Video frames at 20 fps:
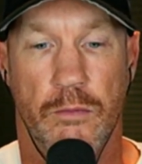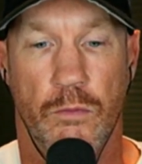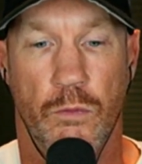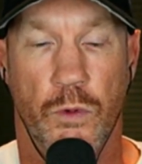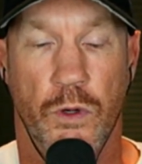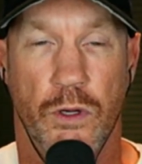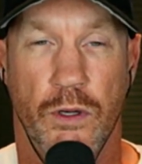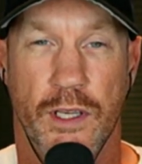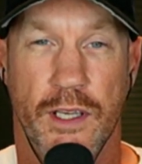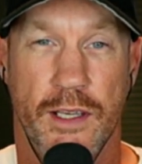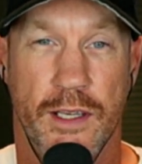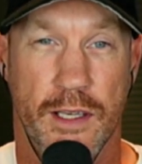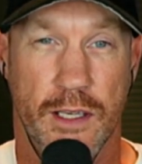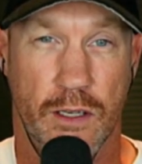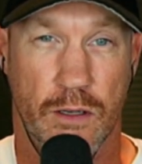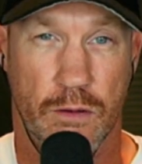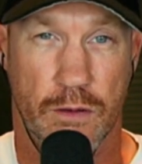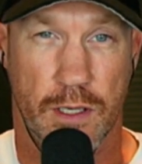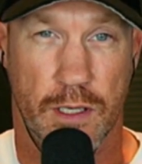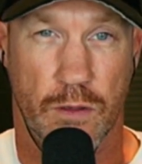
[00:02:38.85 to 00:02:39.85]
We're
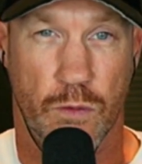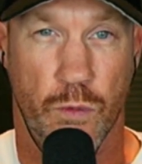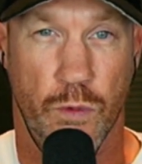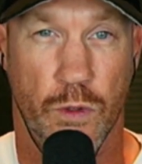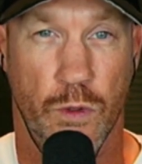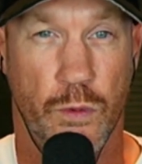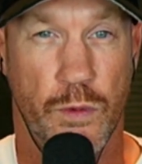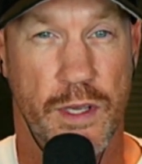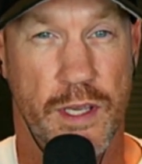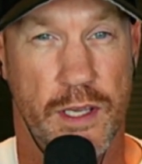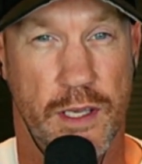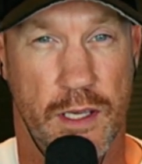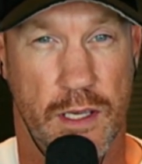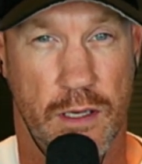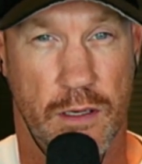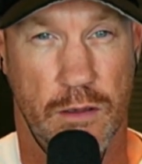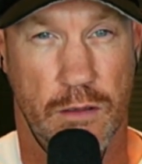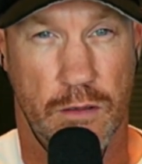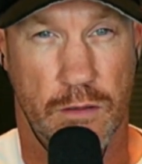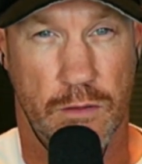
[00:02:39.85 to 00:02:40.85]
hearing. What do we
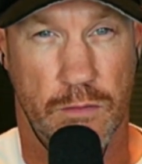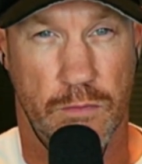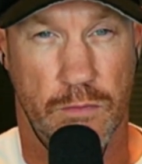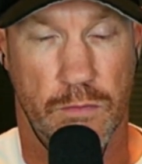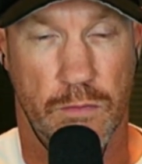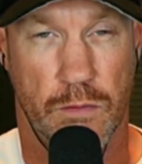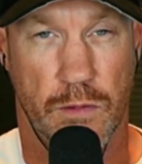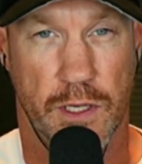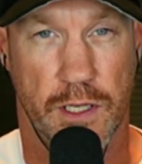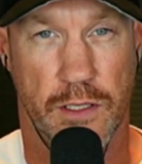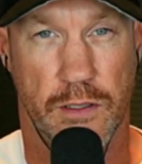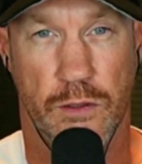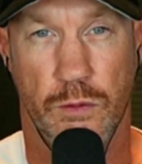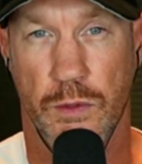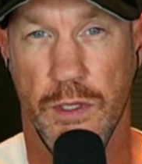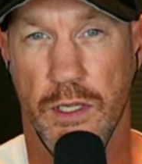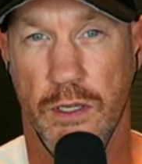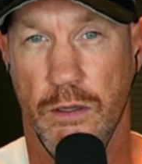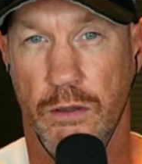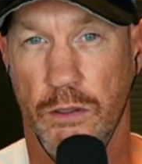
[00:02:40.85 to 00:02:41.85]
hear? Right? Do
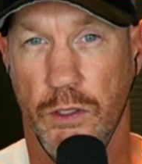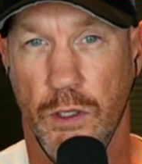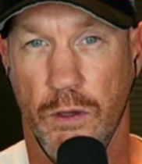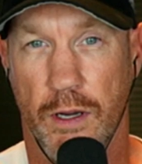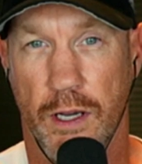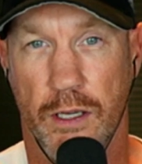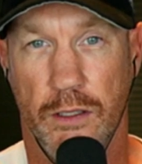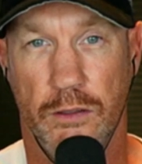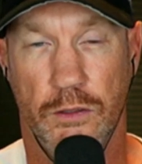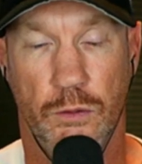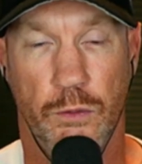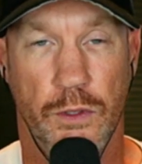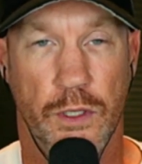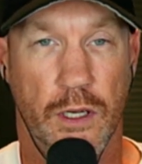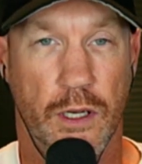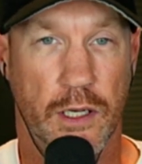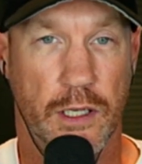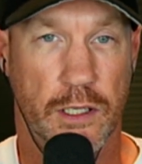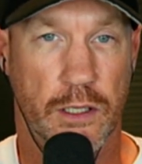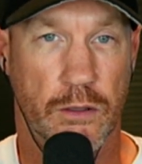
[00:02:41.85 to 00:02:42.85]
we hear a crowd? Do we
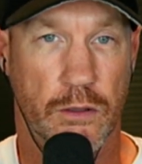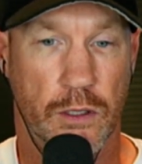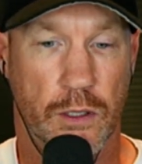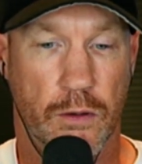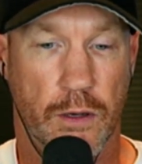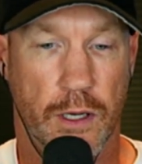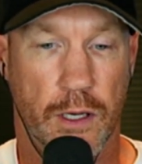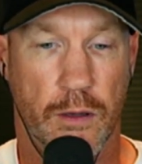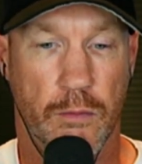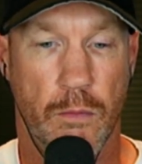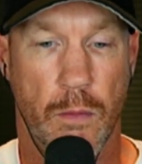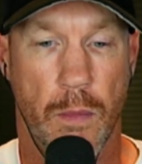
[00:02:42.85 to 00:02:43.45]
not hear a crowd?